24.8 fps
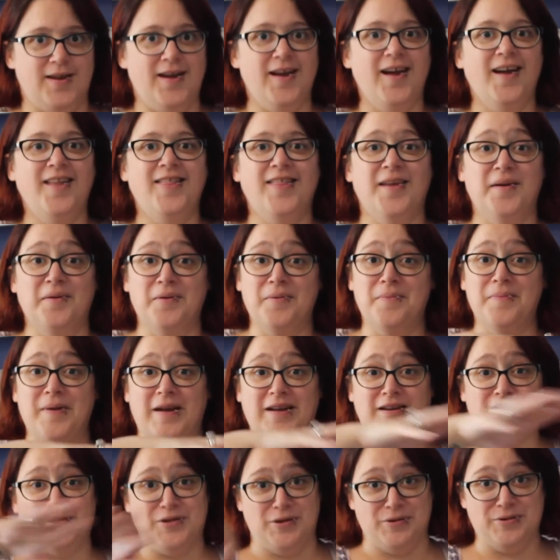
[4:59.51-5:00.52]
And they would
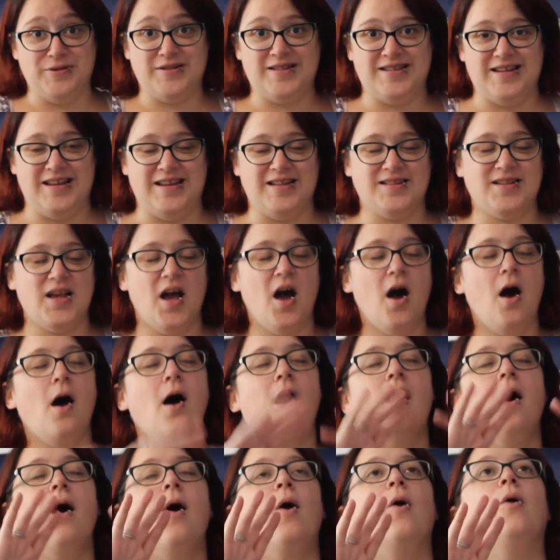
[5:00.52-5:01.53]
make toasties.
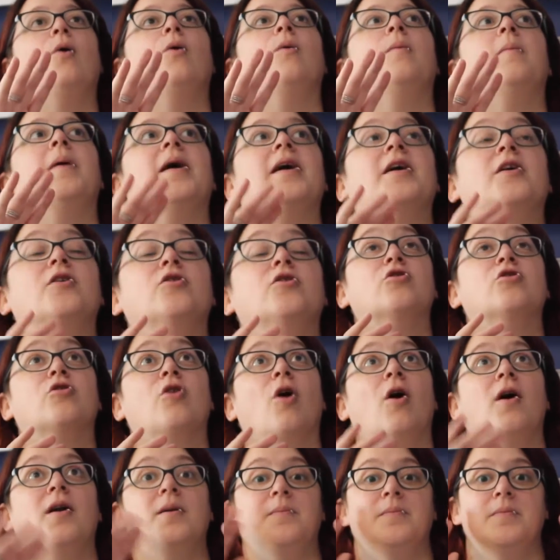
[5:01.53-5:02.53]
Oh my
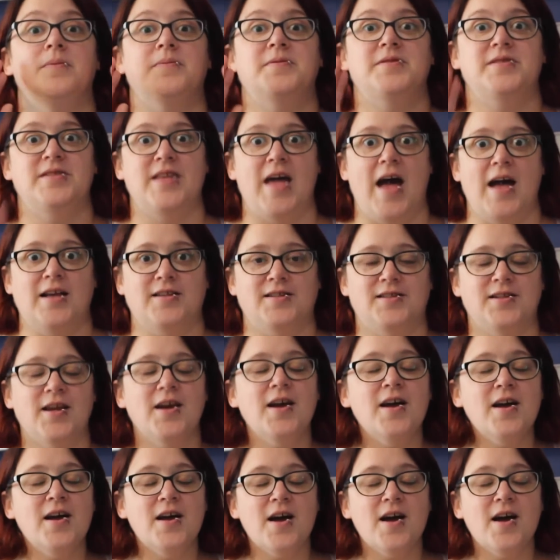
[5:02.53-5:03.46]
God, I'm obsessed.